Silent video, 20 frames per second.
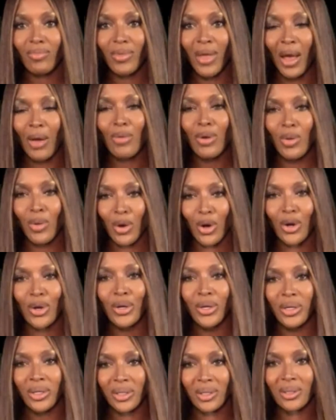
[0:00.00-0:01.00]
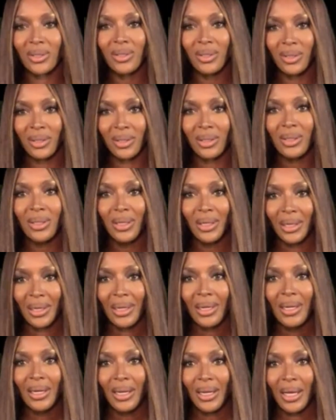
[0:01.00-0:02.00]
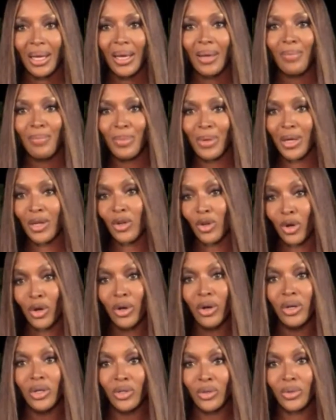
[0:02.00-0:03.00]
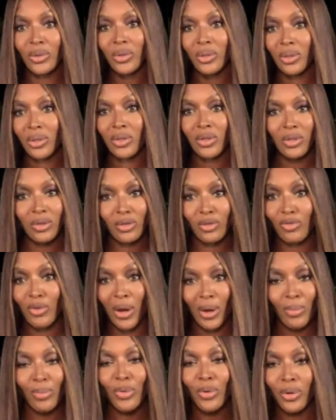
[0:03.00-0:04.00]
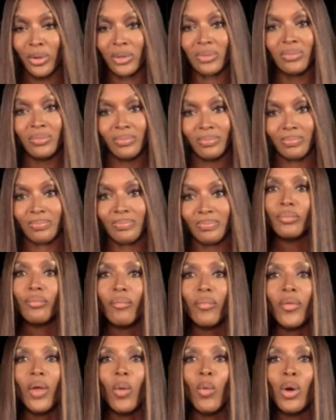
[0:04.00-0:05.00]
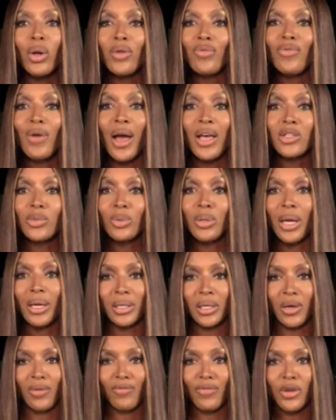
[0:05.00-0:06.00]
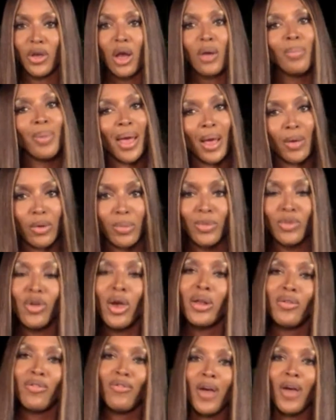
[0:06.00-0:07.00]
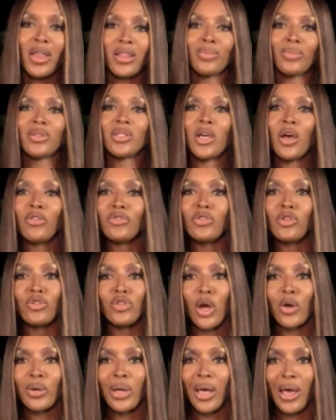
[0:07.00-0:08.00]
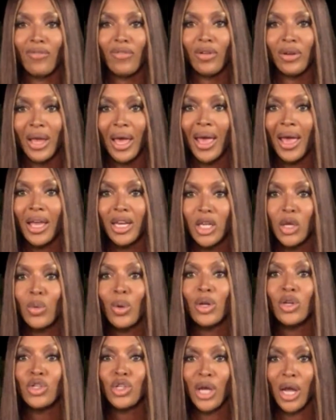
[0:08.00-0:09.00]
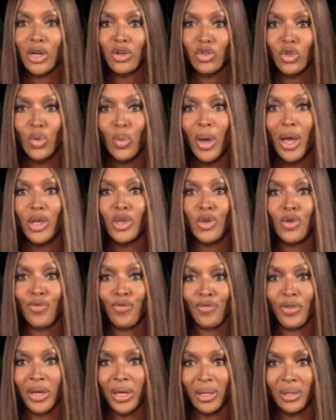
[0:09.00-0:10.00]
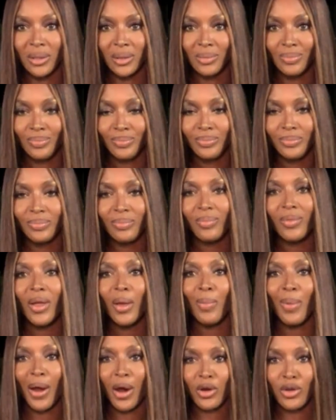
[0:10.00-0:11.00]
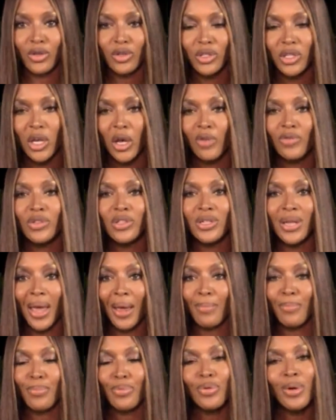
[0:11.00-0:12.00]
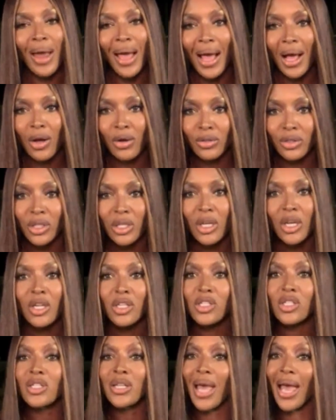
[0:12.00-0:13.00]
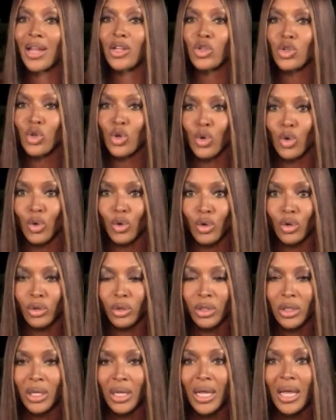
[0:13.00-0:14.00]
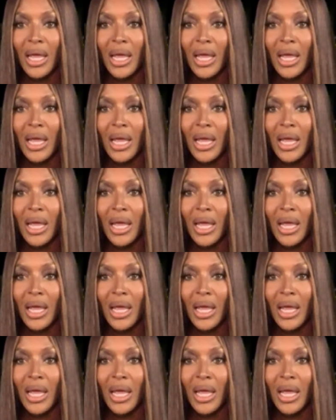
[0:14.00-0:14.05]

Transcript: that we were heard, and being heard is very important. What advice would I give for young Black women trying to find themselves? So don't ever let anyone change the way you feel about yourself. Stand proud, stand tall,